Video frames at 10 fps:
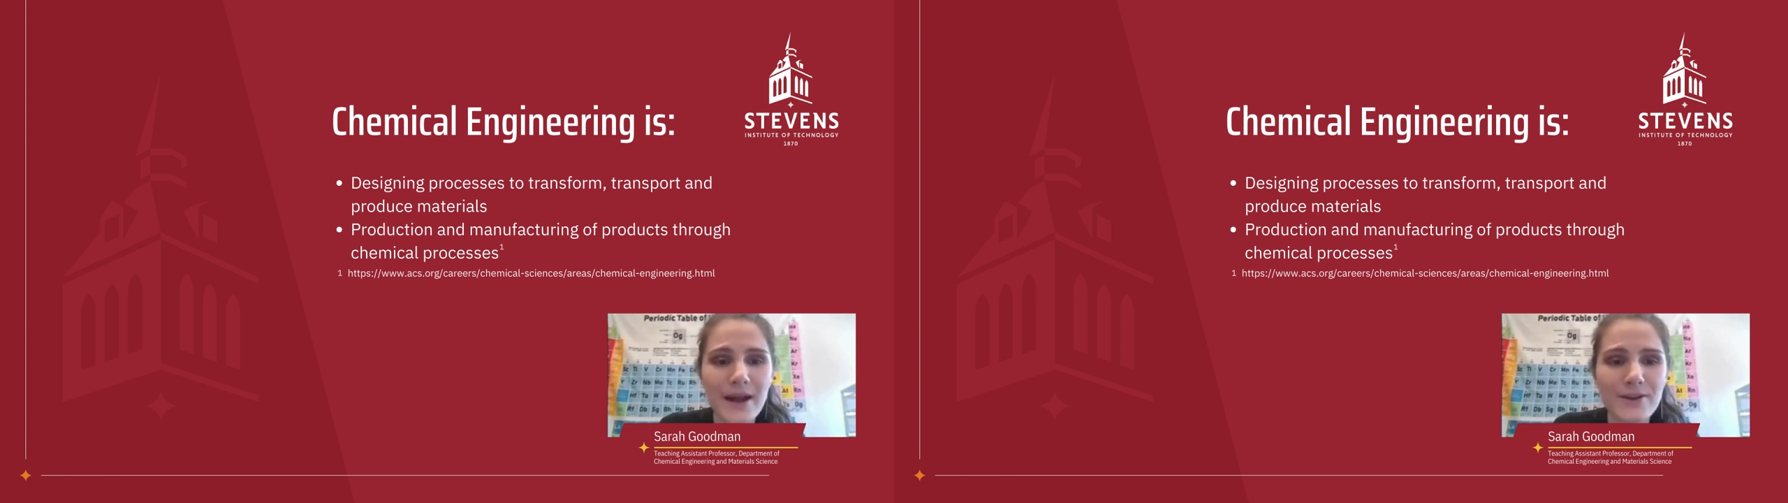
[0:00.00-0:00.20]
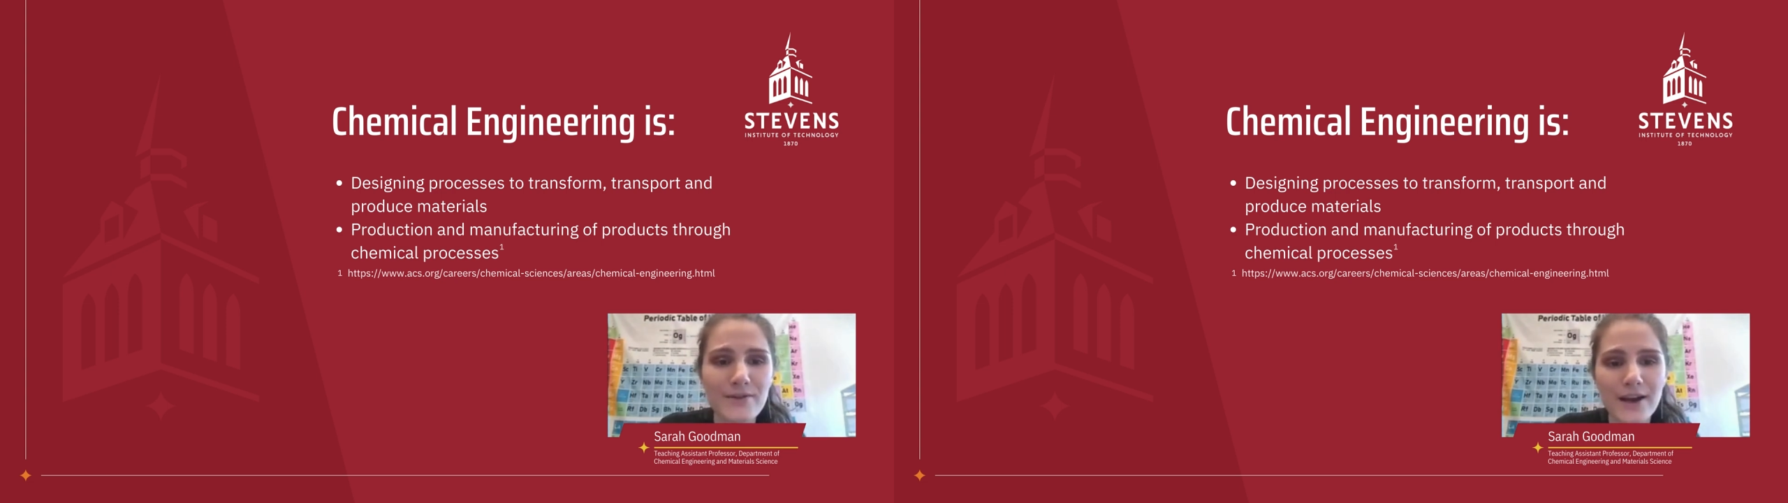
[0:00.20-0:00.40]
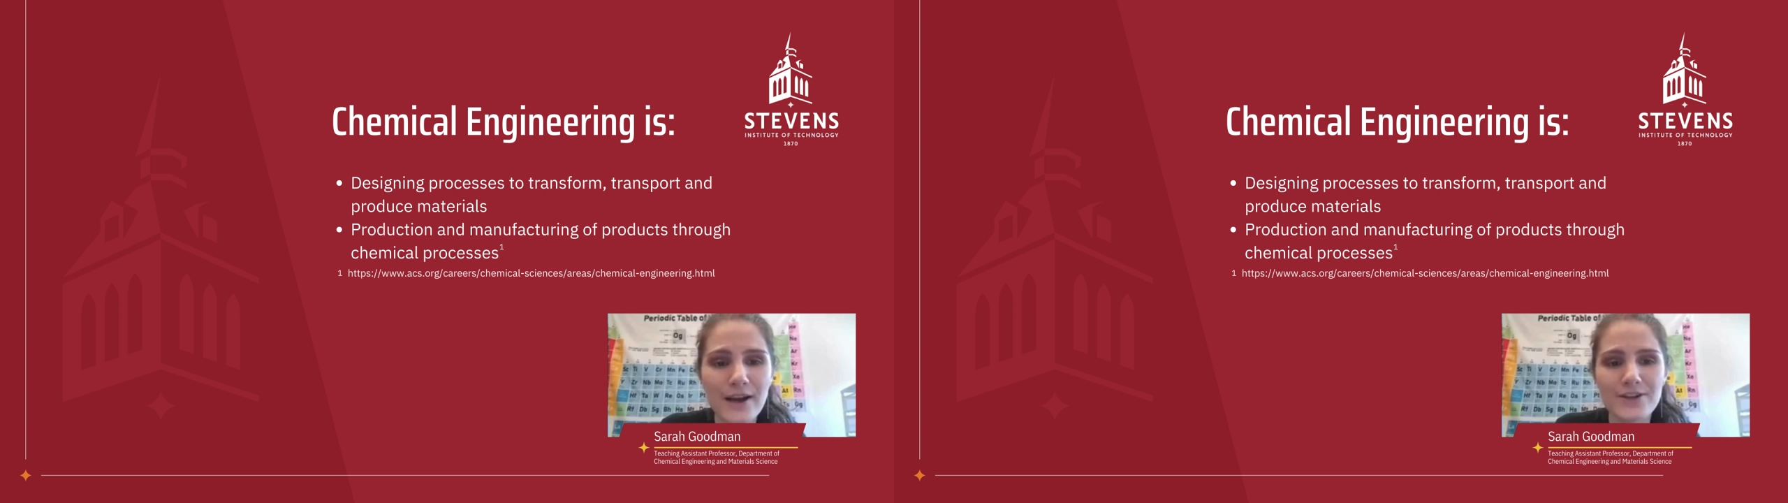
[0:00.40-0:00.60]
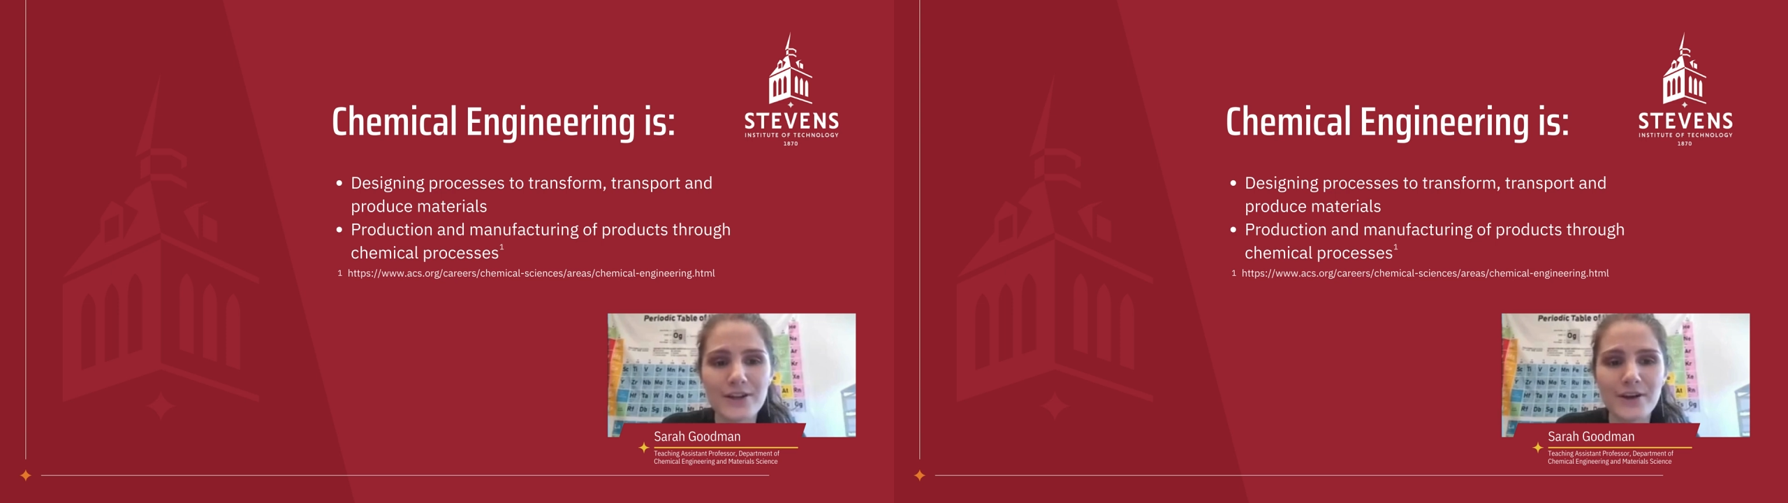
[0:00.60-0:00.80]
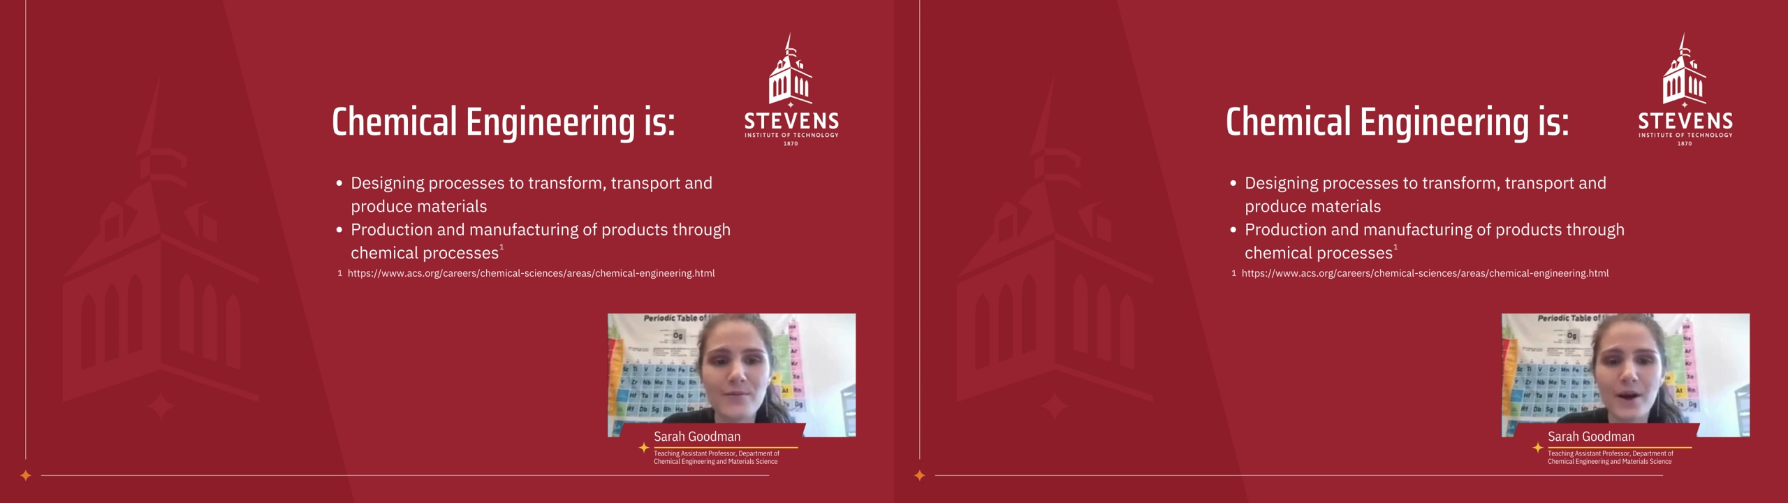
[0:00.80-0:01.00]

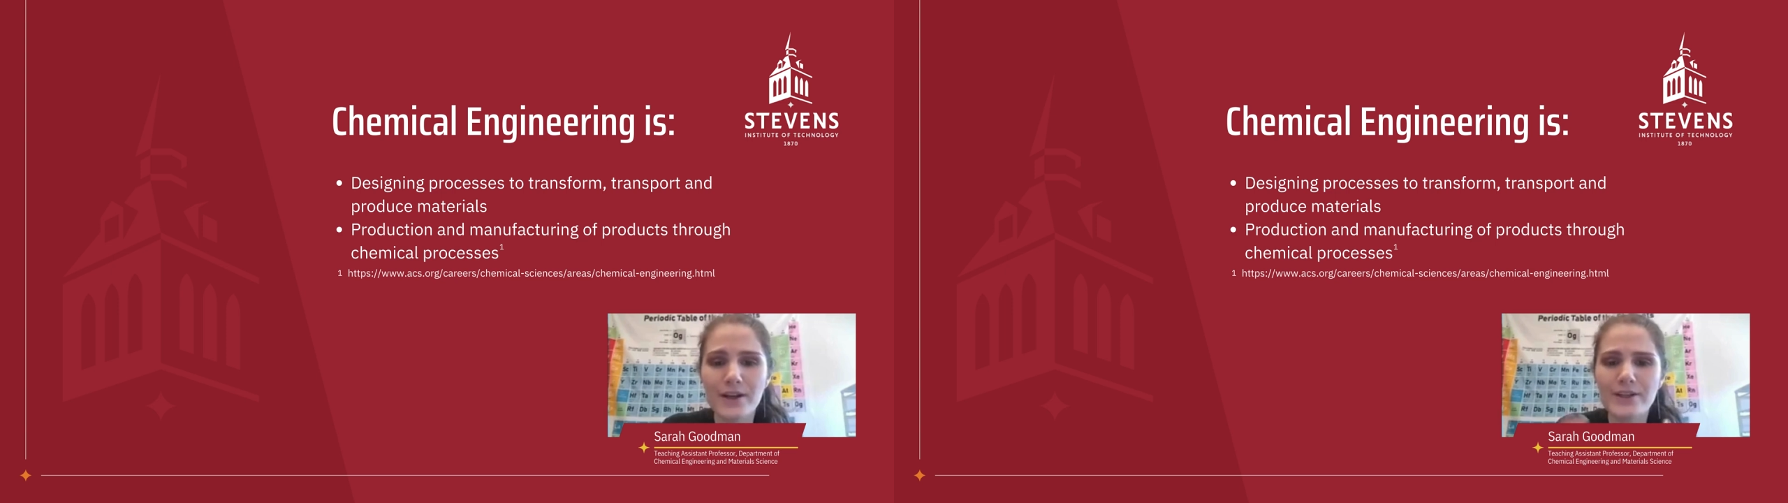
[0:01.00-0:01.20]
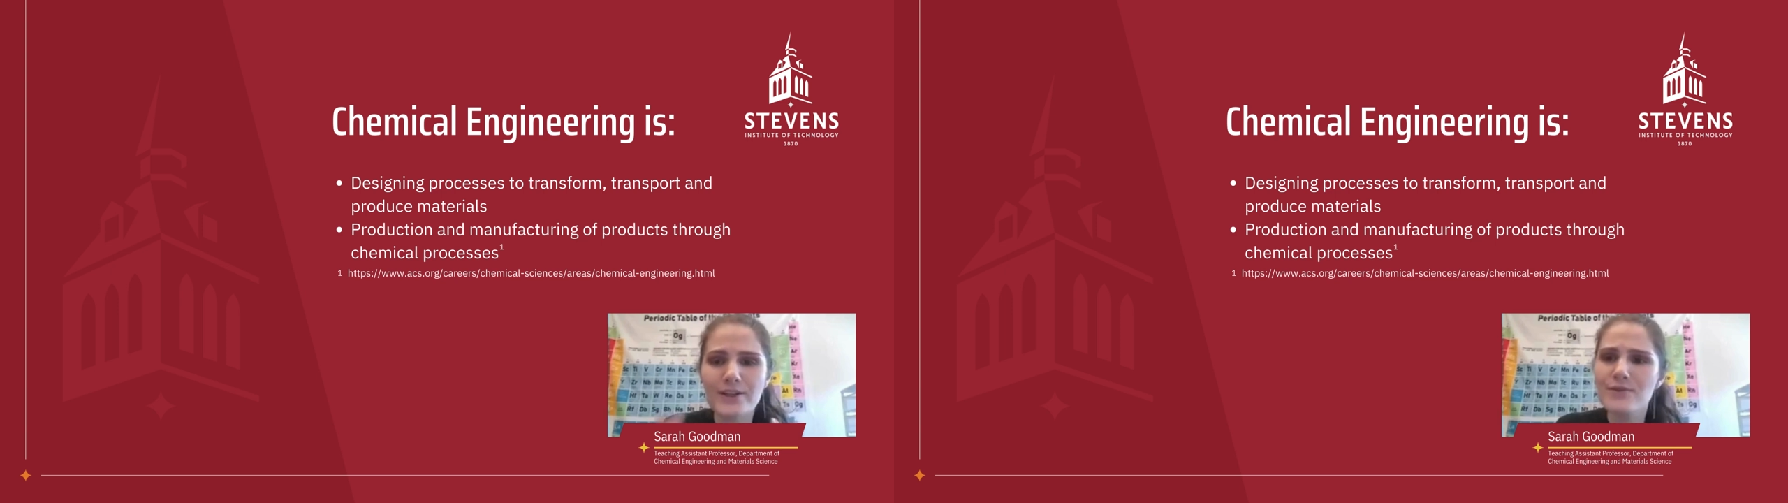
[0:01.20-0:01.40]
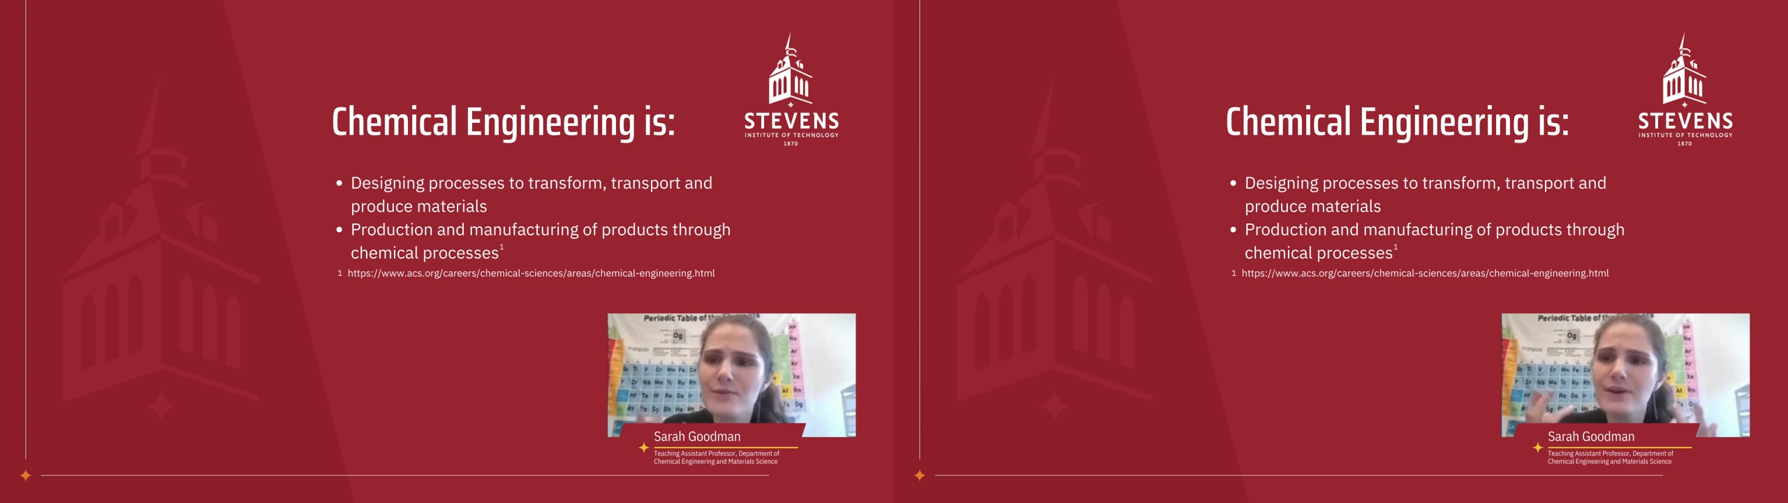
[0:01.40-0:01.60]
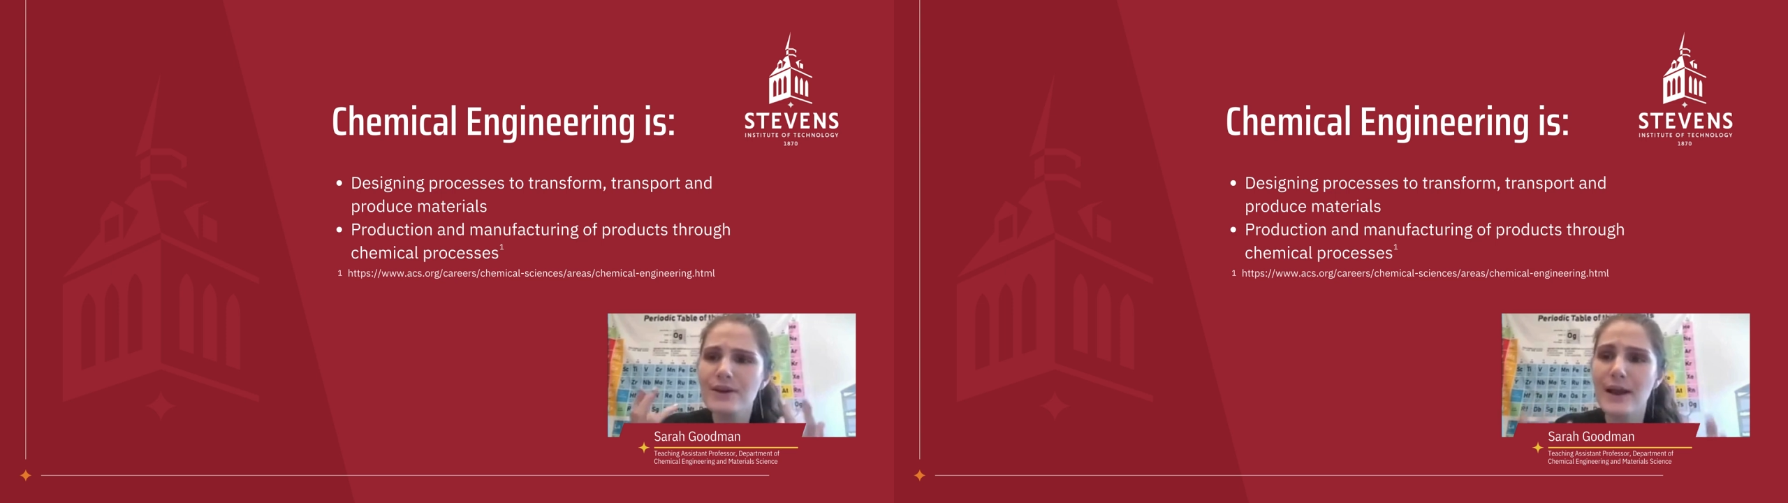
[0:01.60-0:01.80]
manufacturing of products through